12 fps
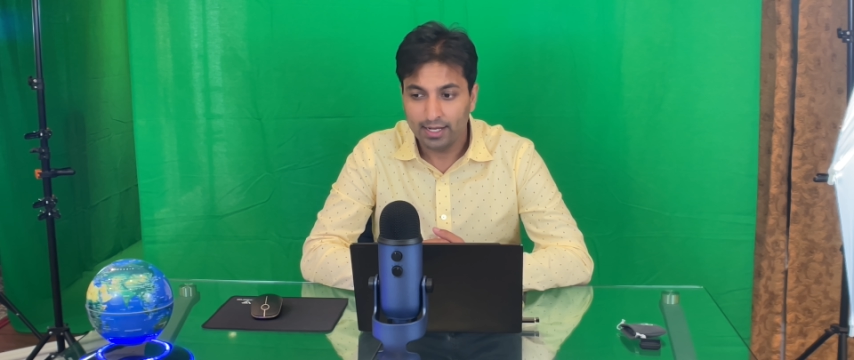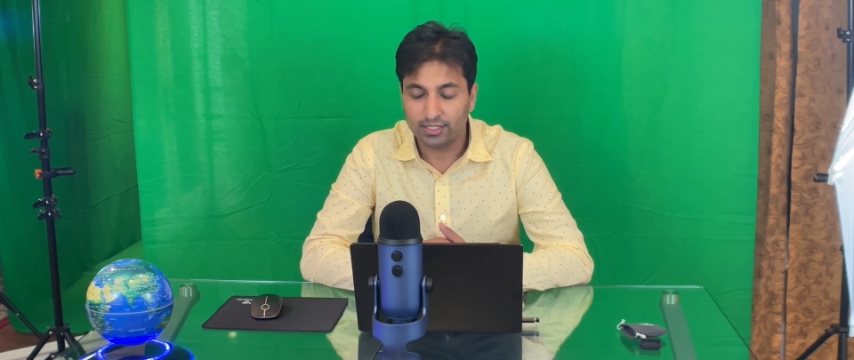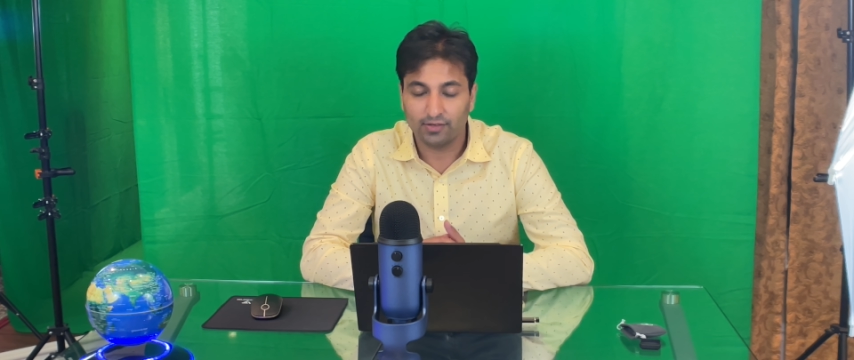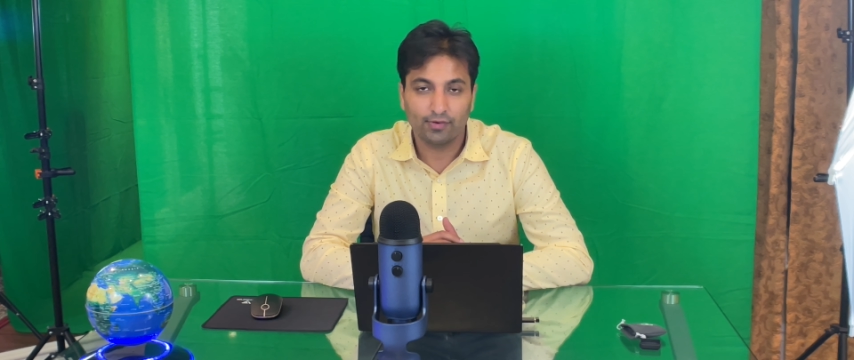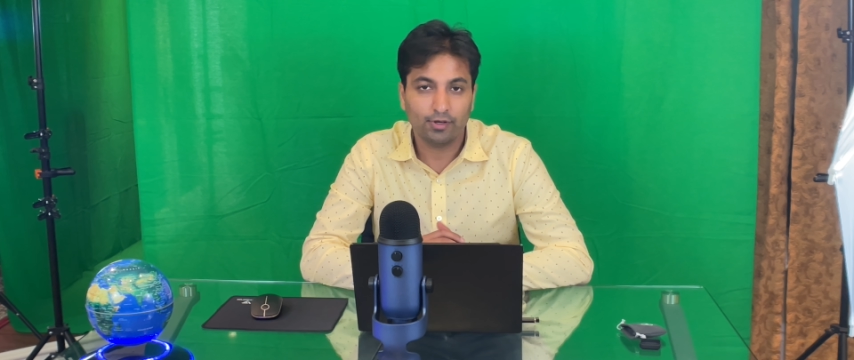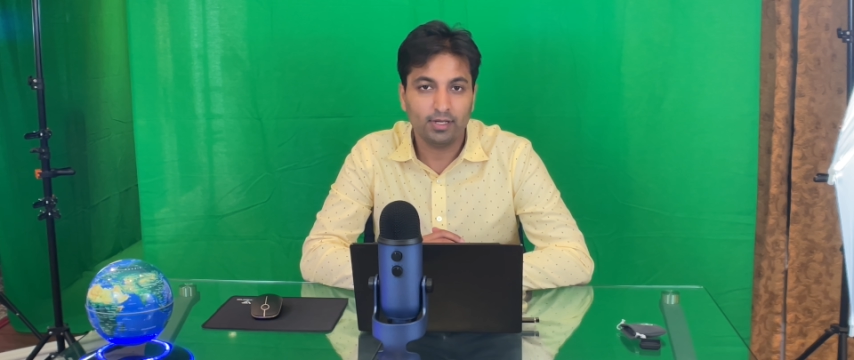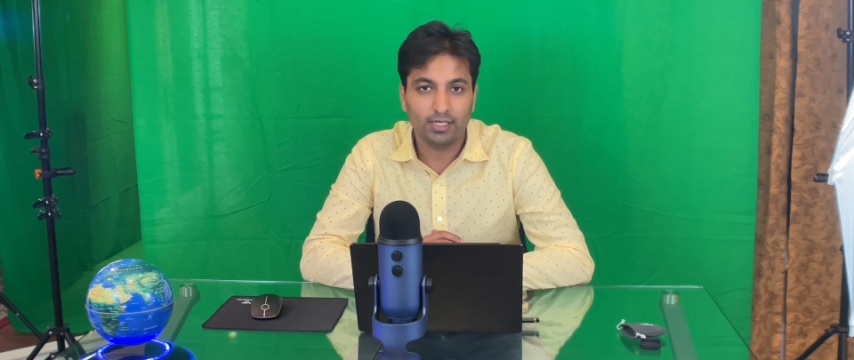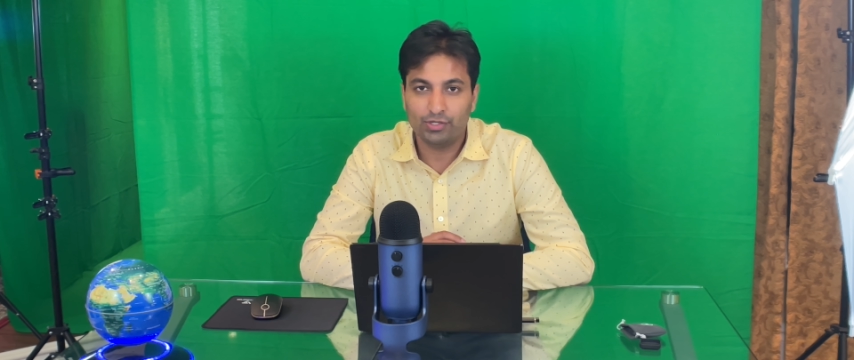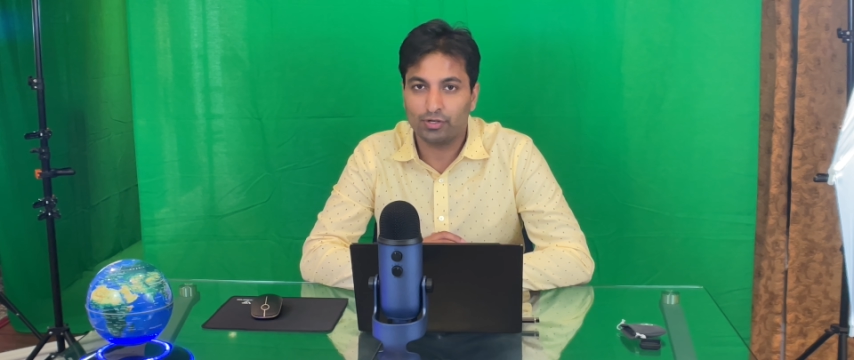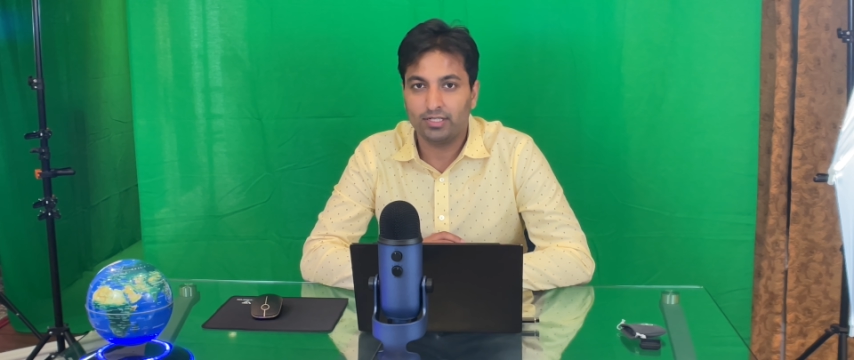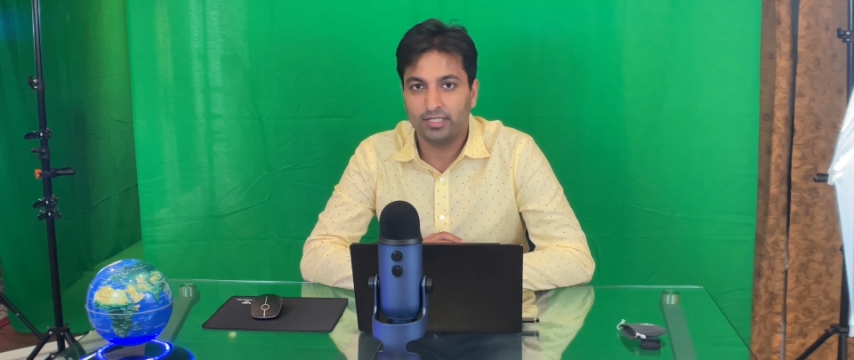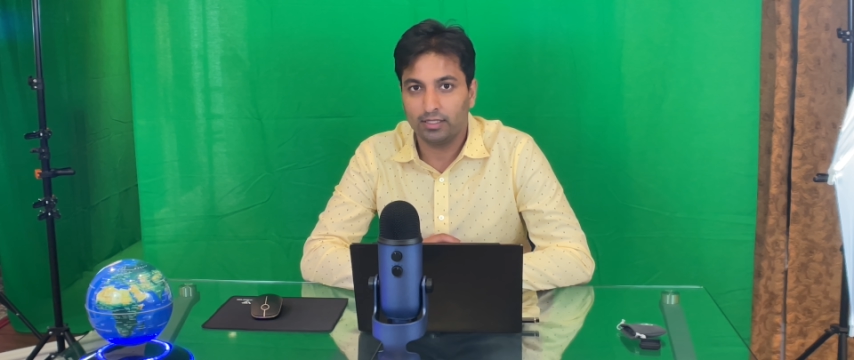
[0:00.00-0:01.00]
it's a very
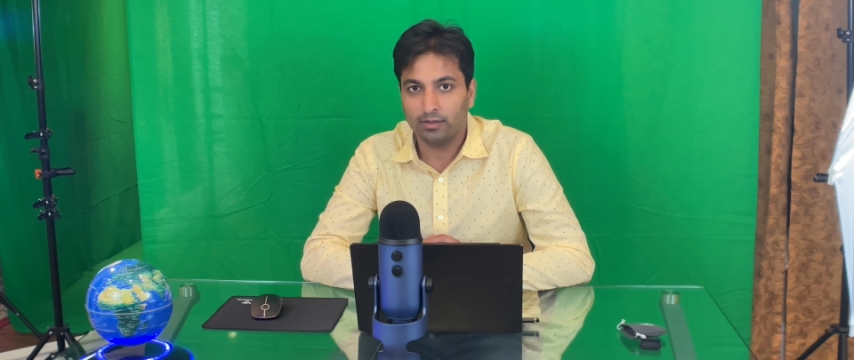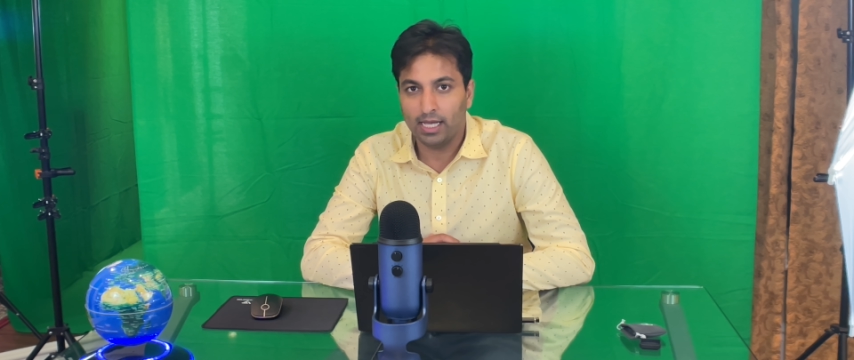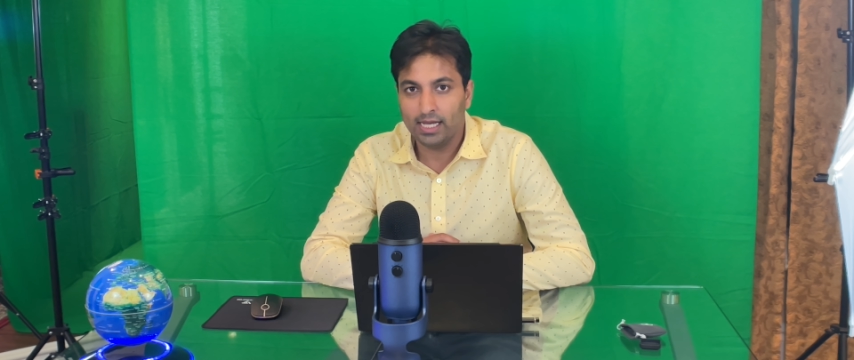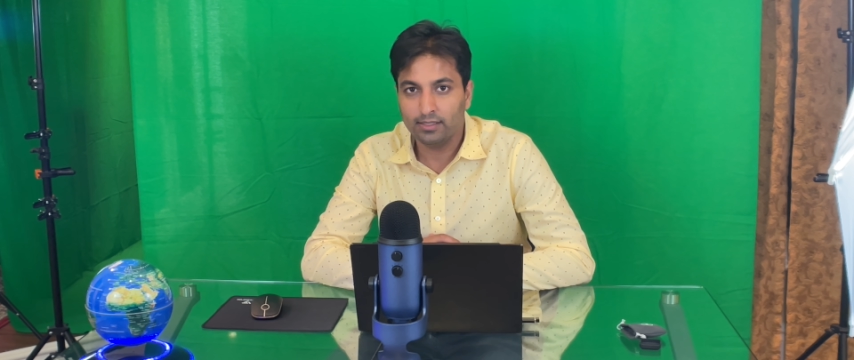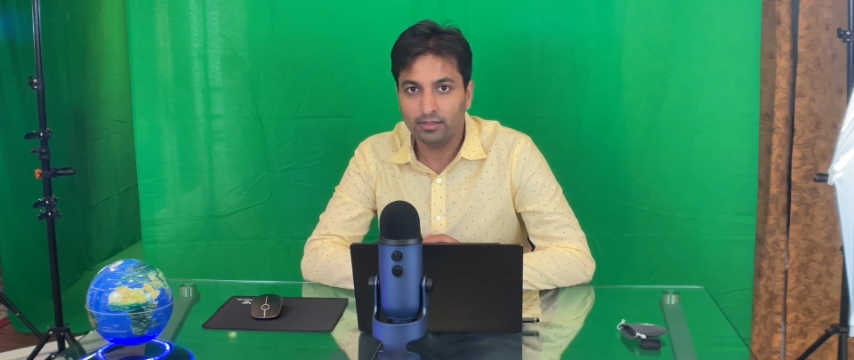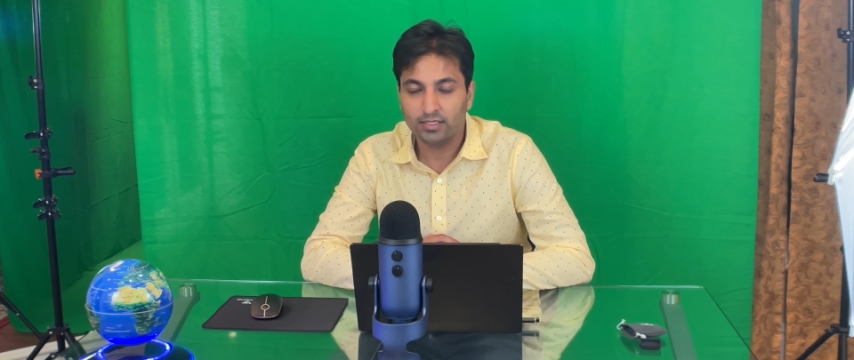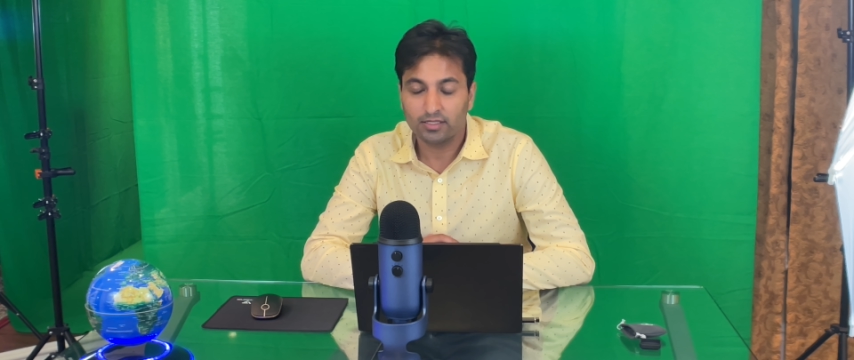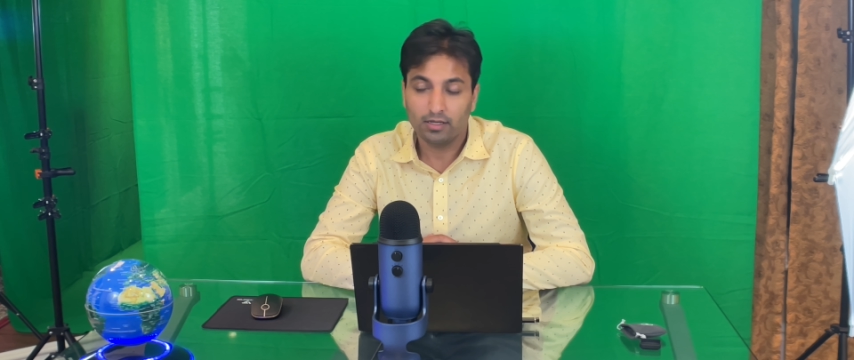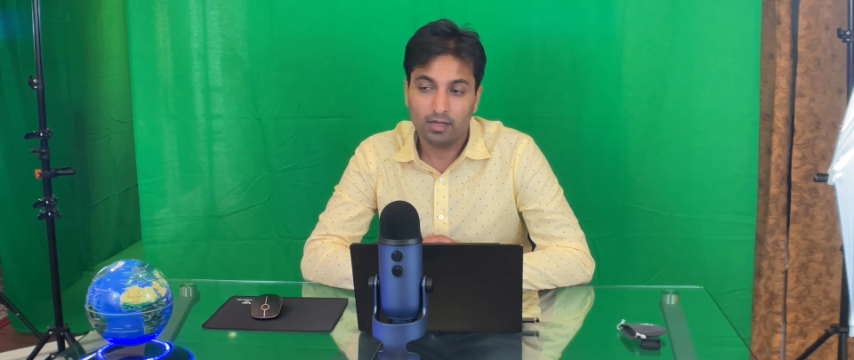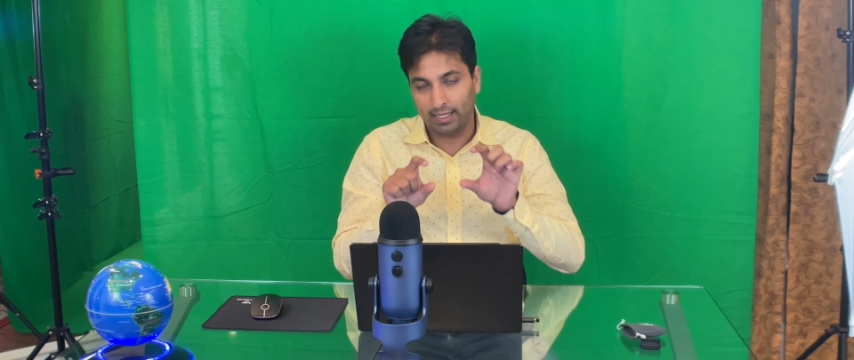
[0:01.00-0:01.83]
interesting lens.